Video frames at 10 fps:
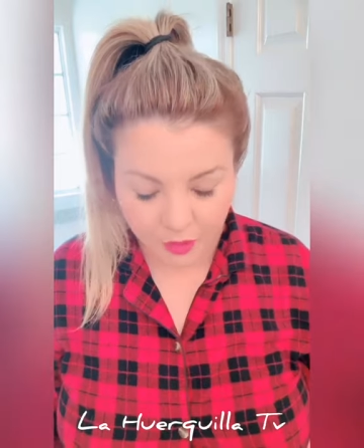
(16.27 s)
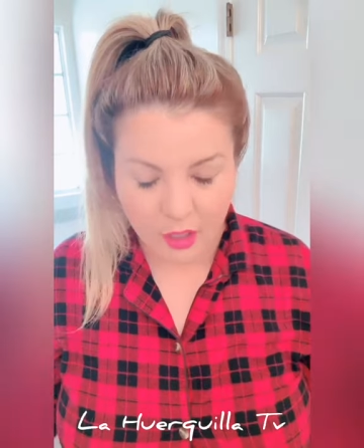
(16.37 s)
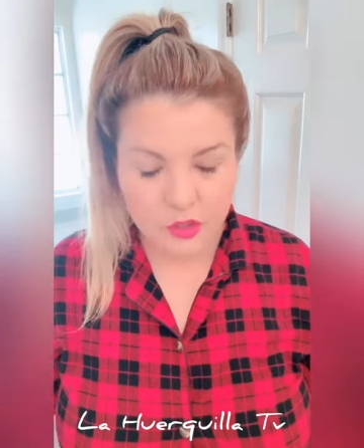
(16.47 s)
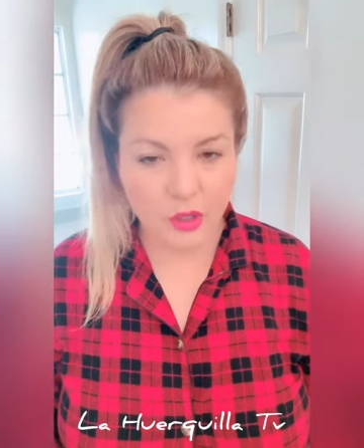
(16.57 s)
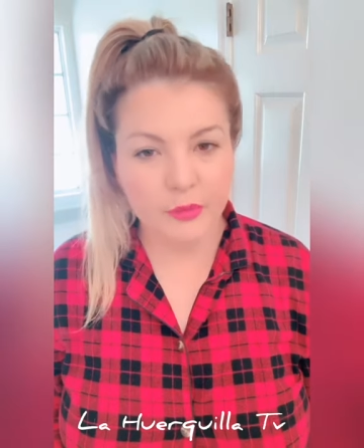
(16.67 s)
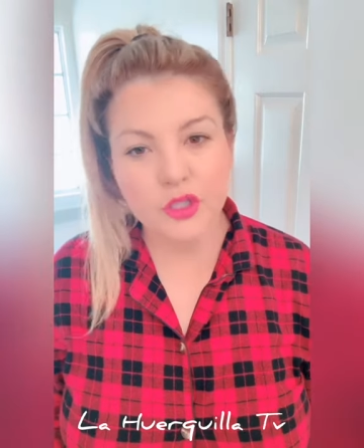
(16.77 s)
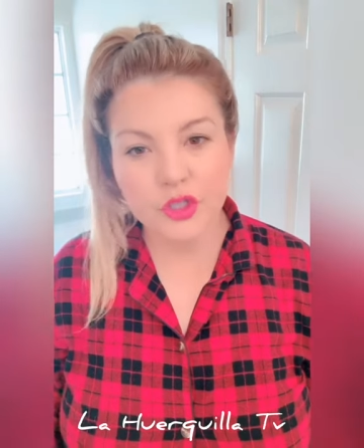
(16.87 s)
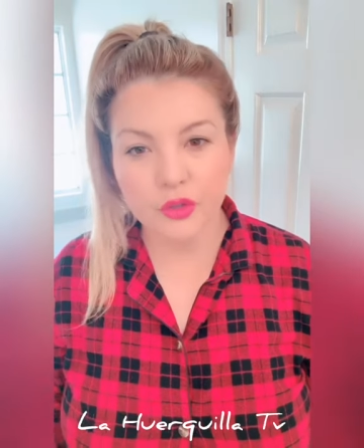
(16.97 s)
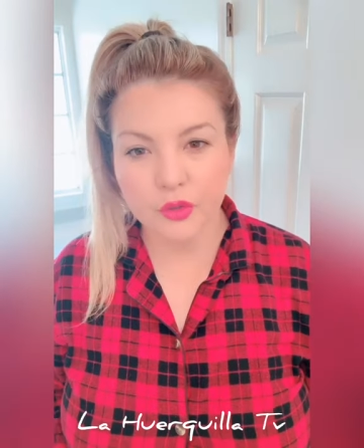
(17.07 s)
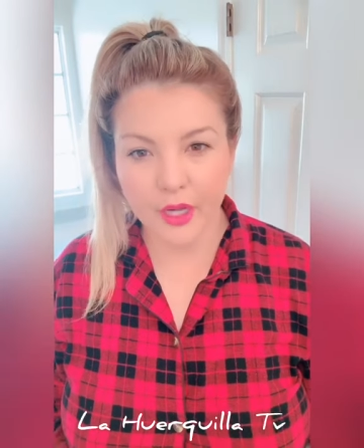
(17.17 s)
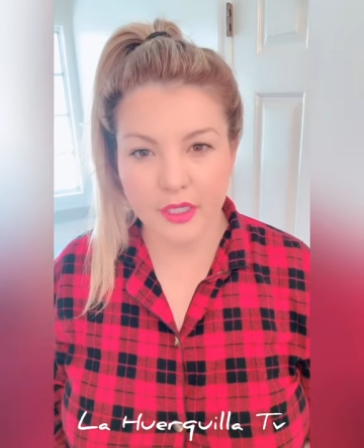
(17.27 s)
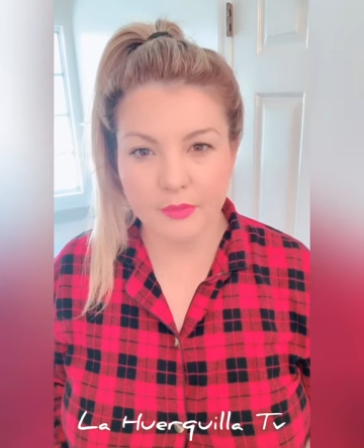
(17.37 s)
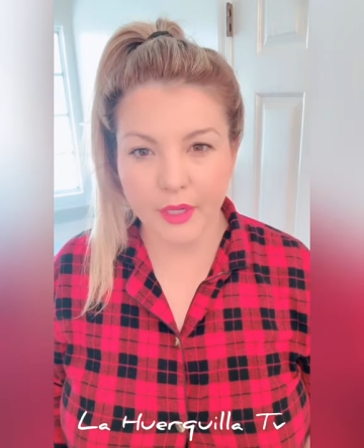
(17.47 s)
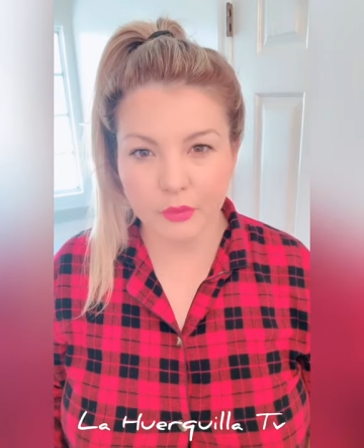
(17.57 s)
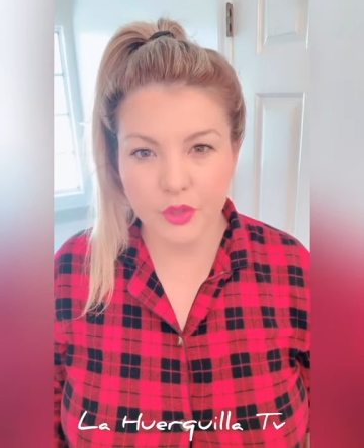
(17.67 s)
So I'm gonna show you guys my
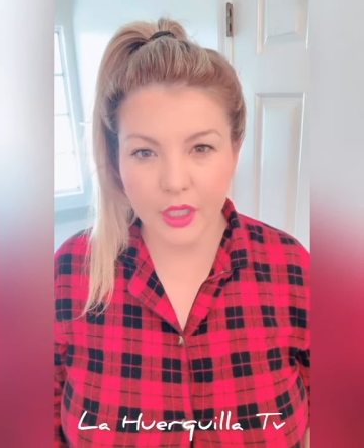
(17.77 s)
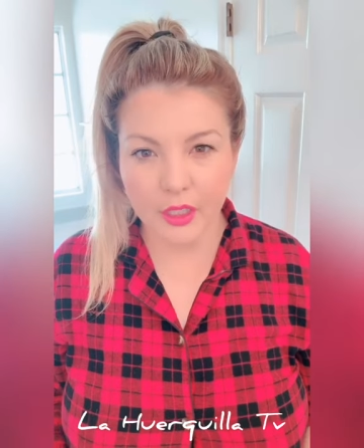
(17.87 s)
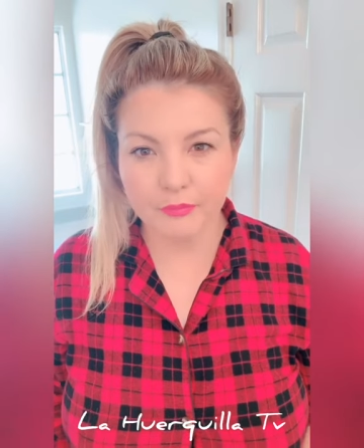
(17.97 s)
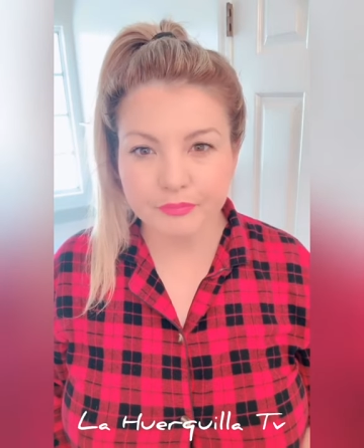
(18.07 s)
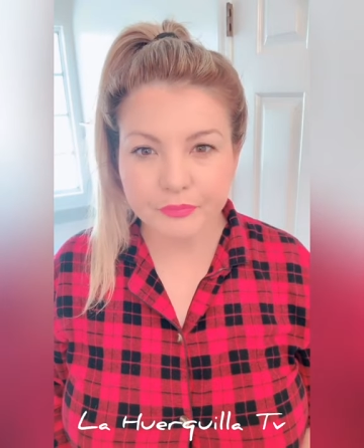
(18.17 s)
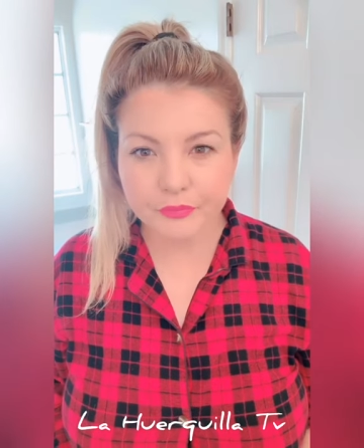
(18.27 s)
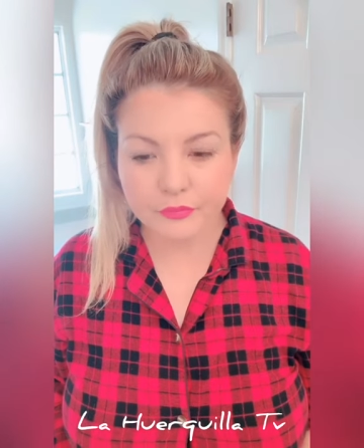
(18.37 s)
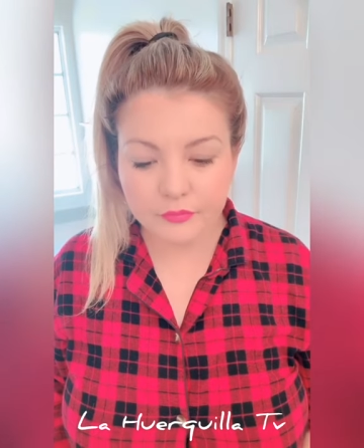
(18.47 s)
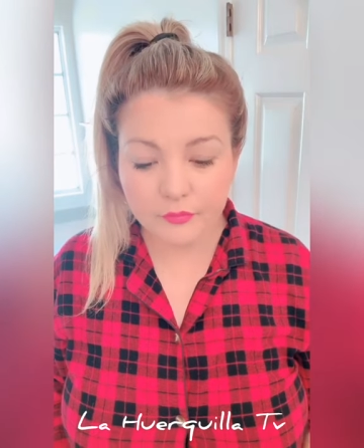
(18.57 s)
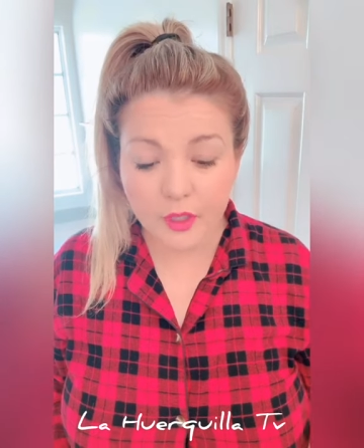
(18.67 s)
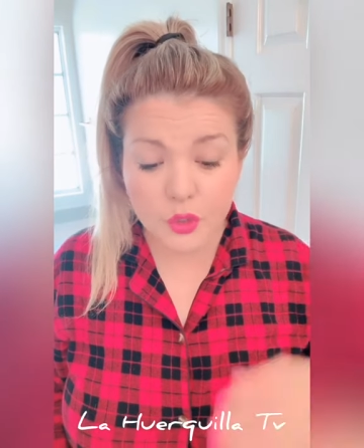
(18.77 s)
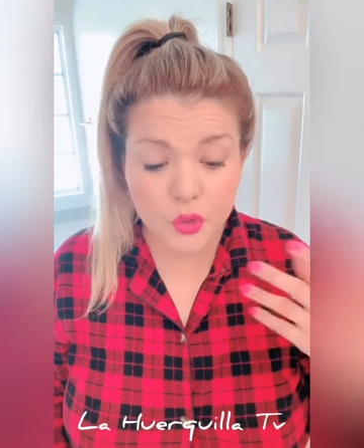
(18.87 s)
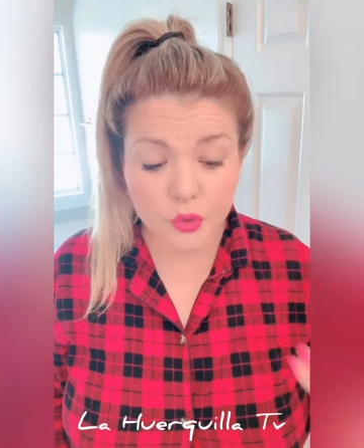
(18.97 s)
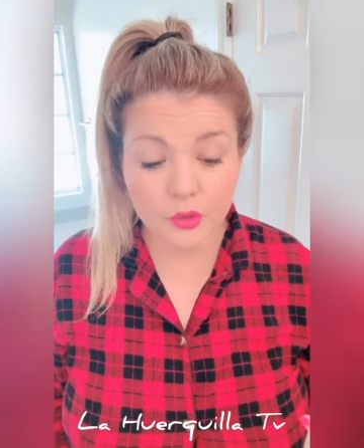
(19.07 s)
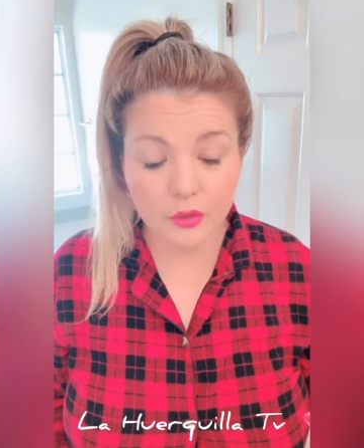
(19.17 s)
routine
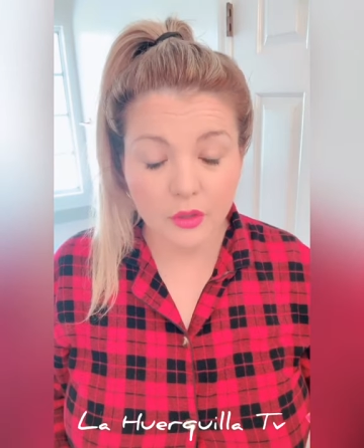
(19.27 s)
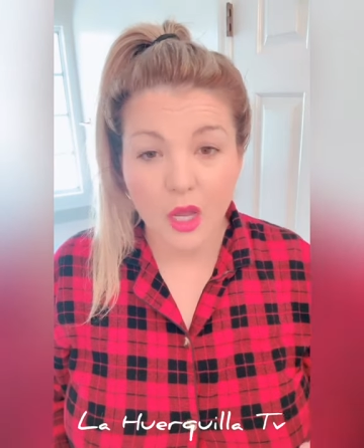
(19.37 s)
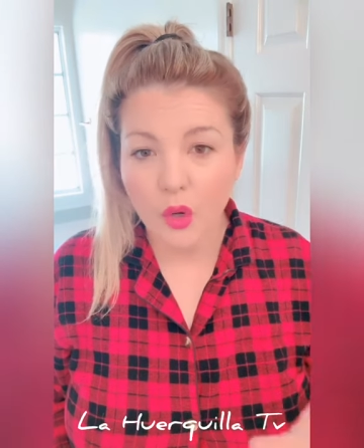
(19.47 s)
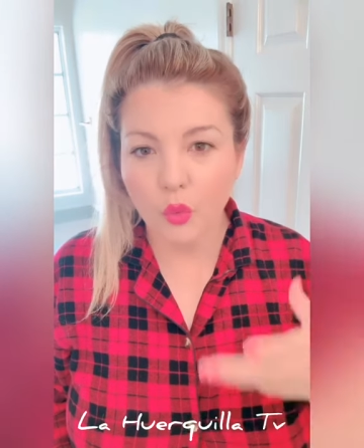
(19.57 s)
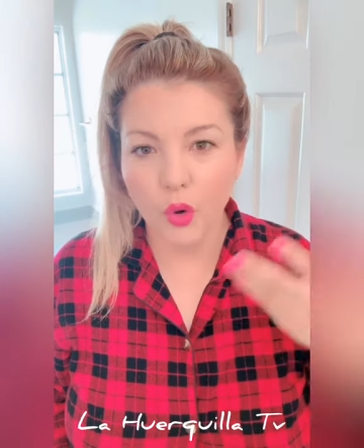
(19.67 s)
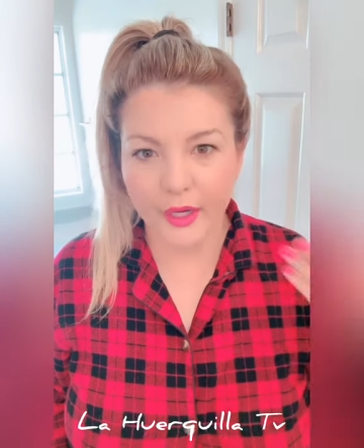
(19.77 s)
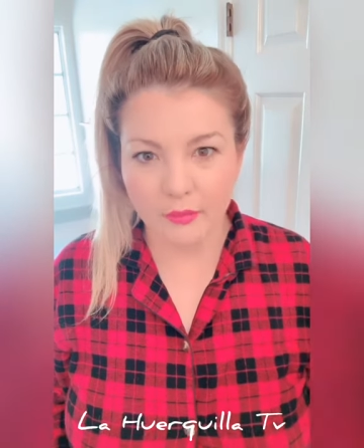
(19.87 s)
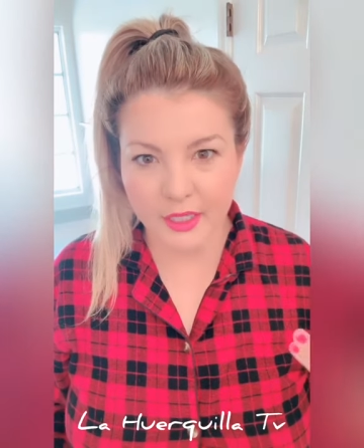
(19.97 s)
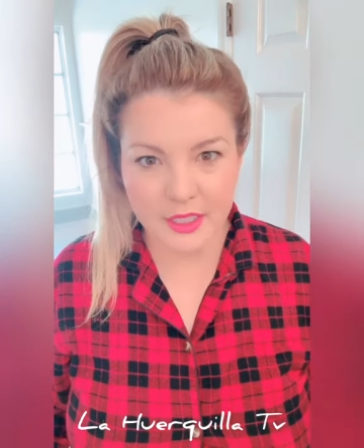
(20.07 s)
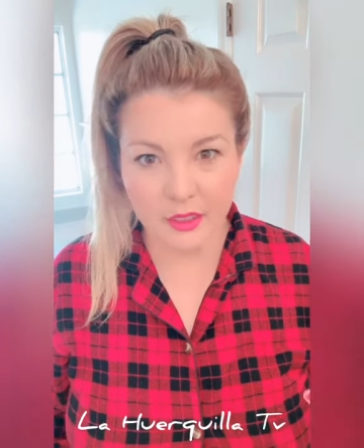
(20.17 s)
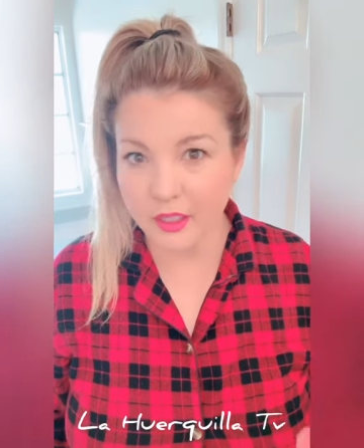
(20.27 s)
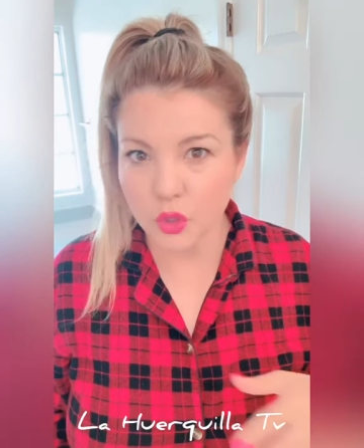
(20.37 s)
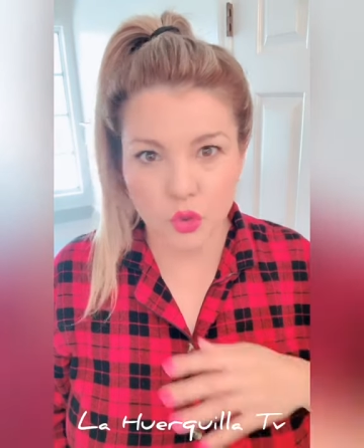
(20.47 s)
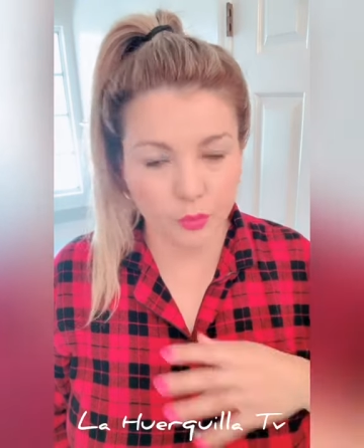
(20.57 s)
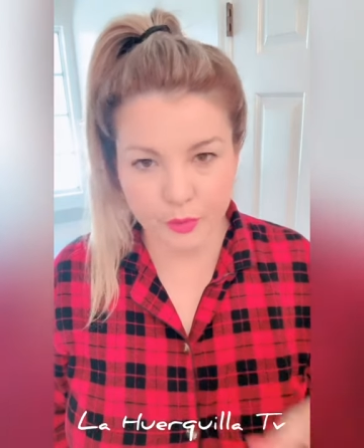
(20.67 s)
to whiten my teeth. It's
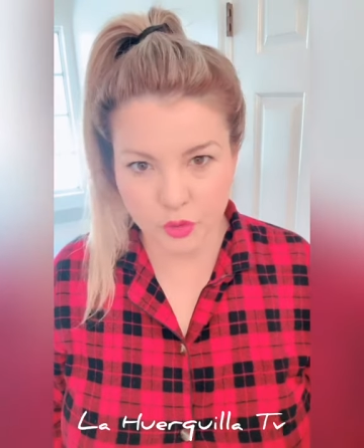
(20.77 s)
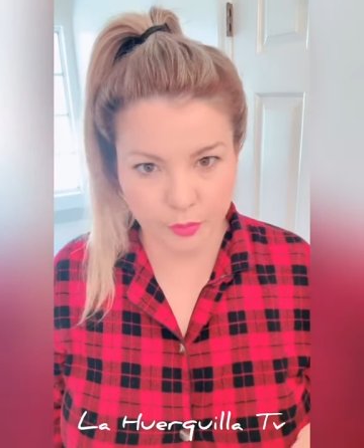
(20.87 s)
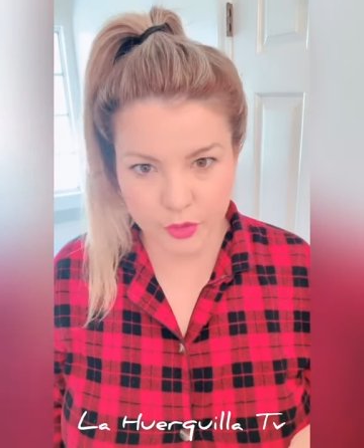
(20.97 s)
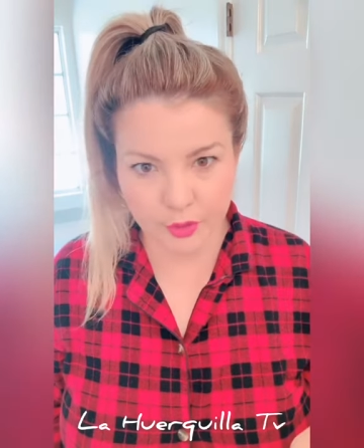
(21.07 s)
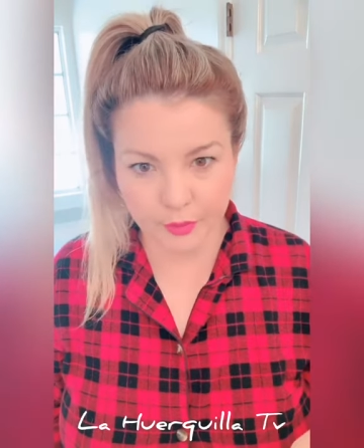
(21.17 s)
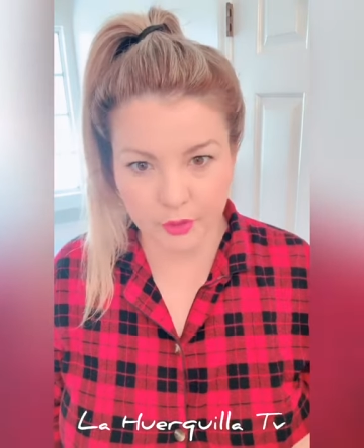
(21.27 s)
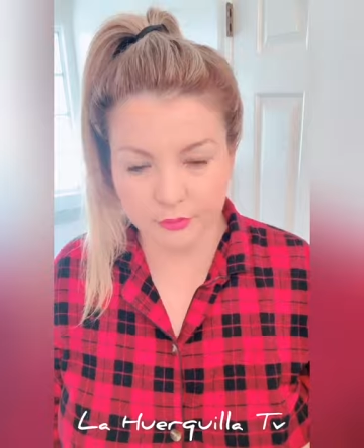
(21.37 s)
super, super simple.